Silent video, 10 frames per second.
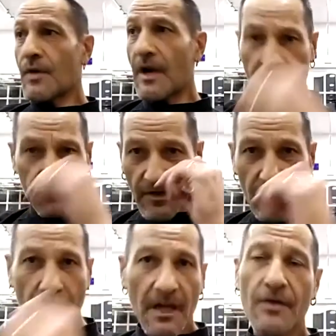drinking
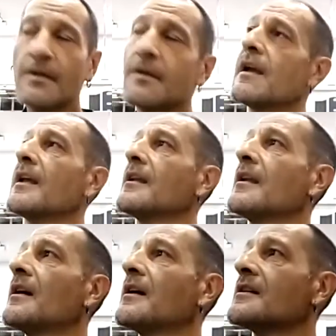Milo, and uh,
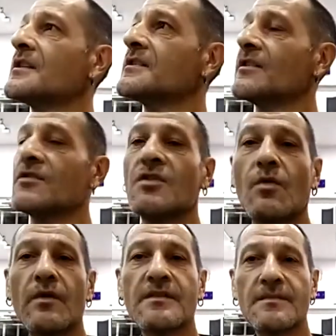she said, "Look, you
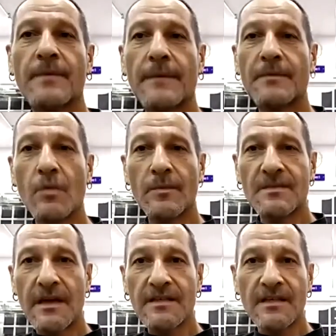always pick up the women's
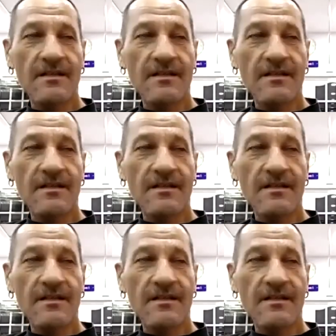magazines,